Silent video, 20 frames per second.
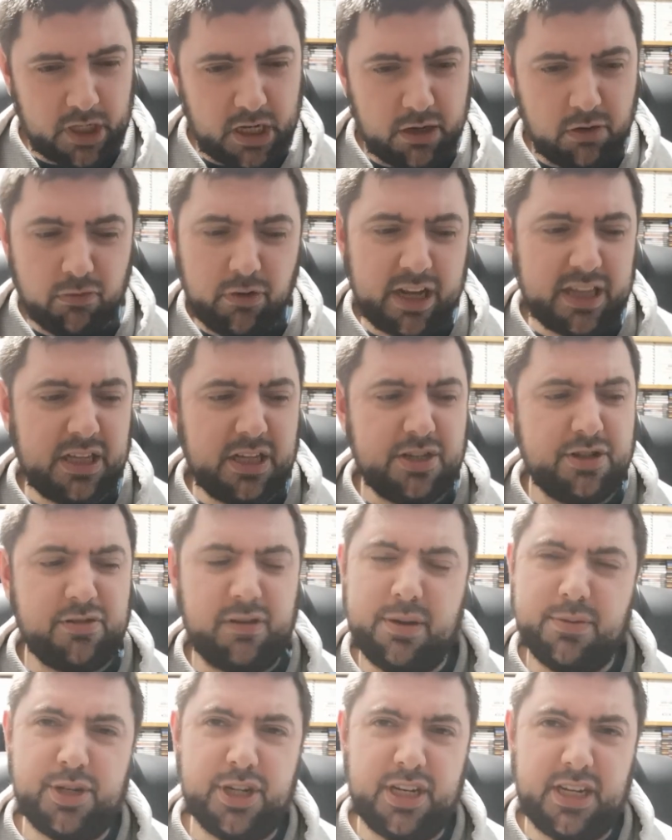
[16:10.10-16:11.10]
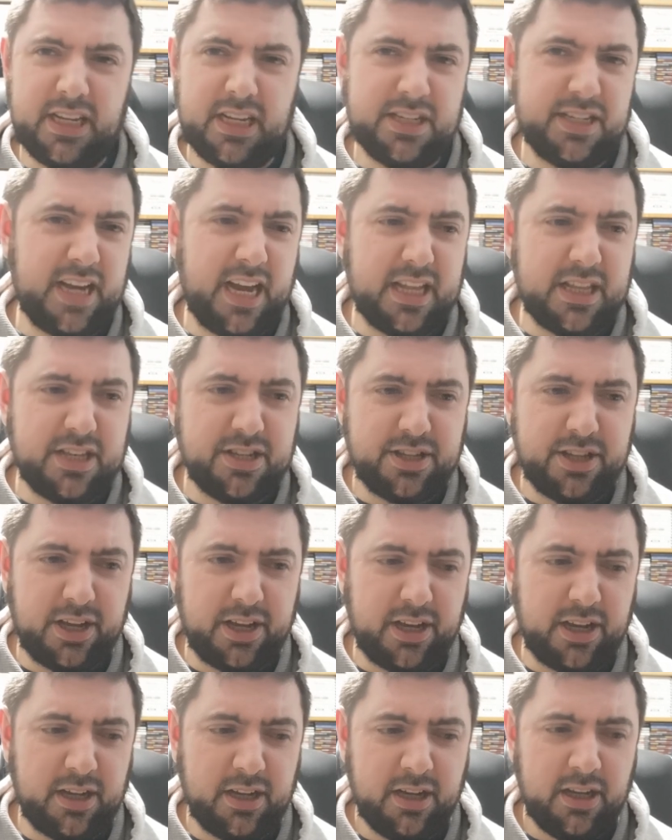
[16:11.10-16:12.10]
Read the description and it said
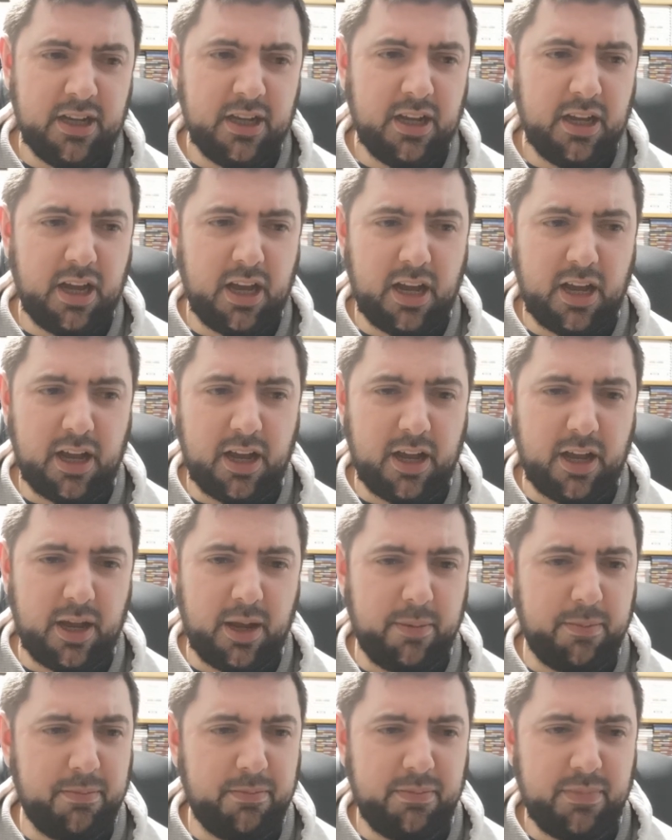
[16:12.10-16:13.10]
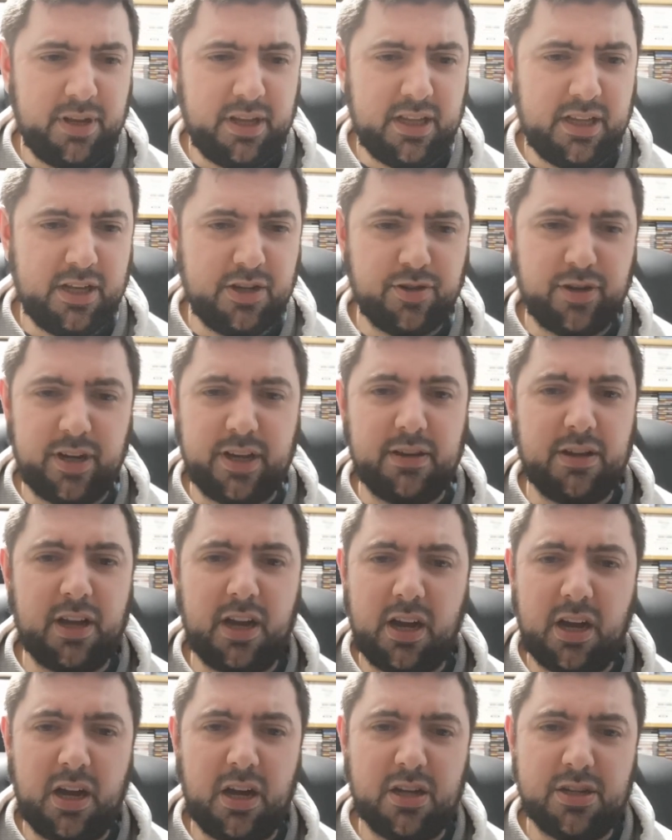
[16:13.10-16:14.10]
that the
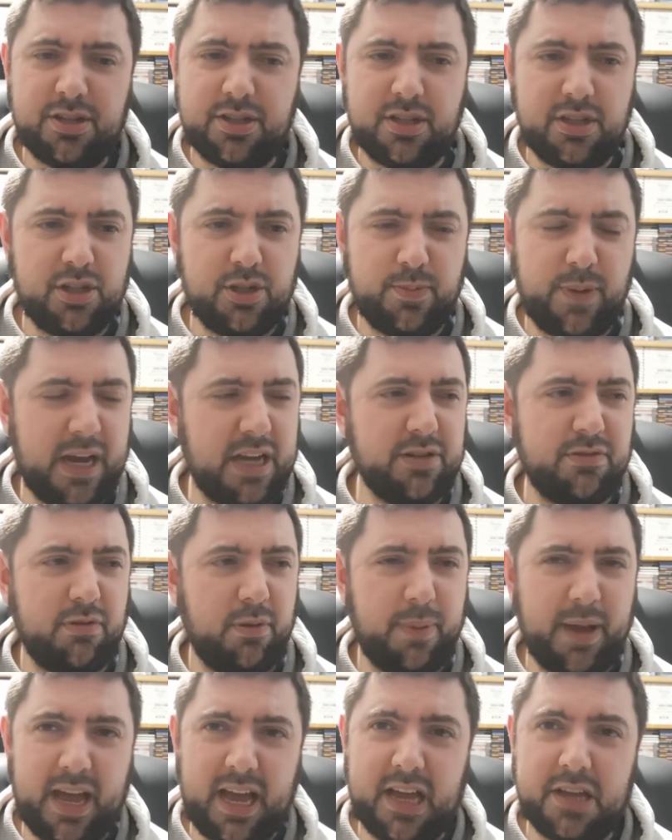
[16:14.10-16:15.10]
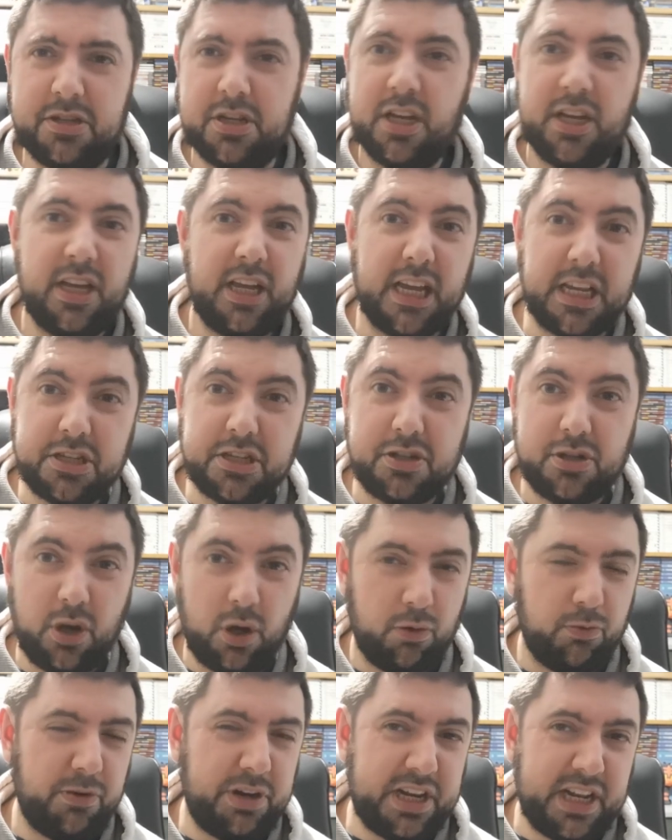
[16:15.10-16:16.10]
Dreamcast, spares and repairs, it's
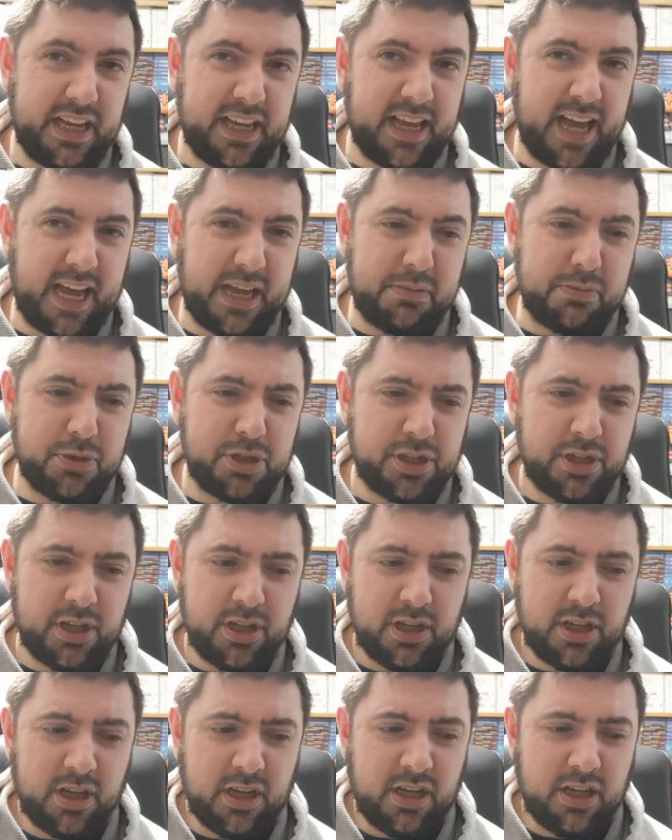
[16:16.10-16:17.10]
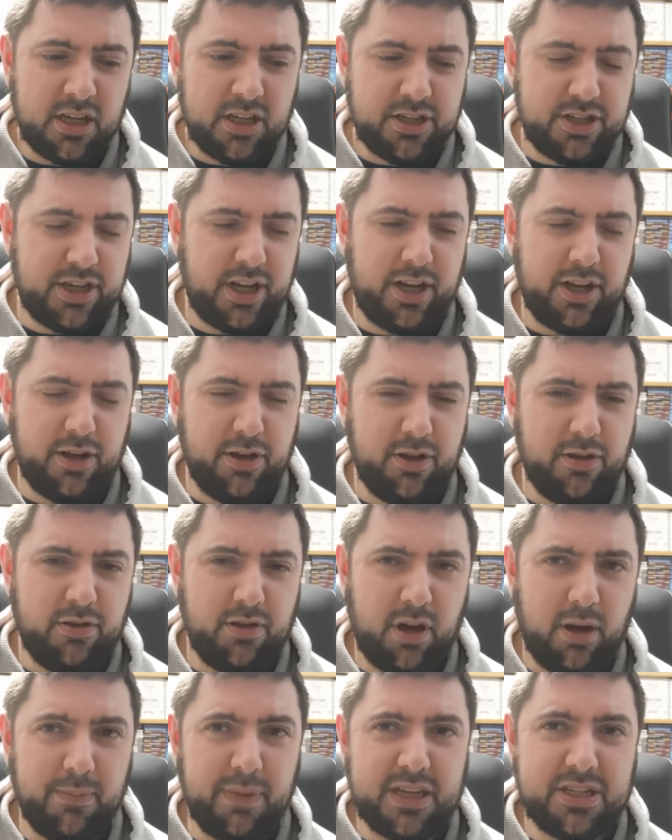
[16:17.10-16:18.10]
not reading games. So
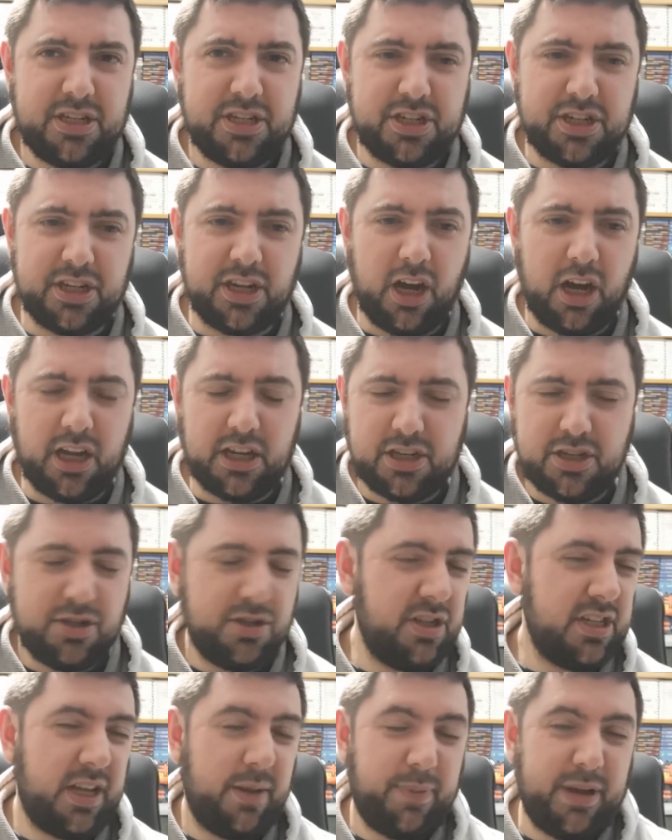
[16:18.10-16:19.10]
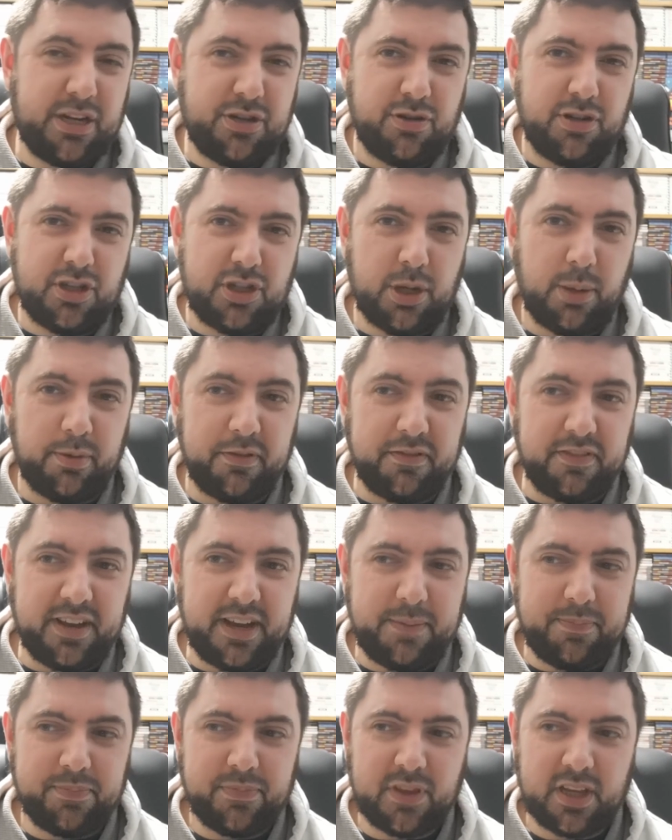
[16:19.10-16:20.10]
I messaged the guy, because it just had a picture at the top of
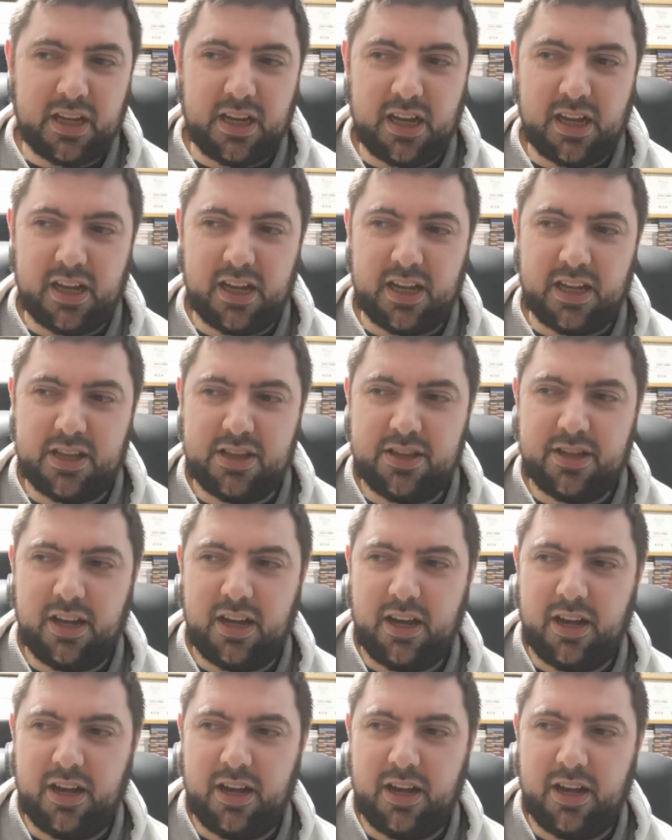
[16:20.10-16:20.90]
it, and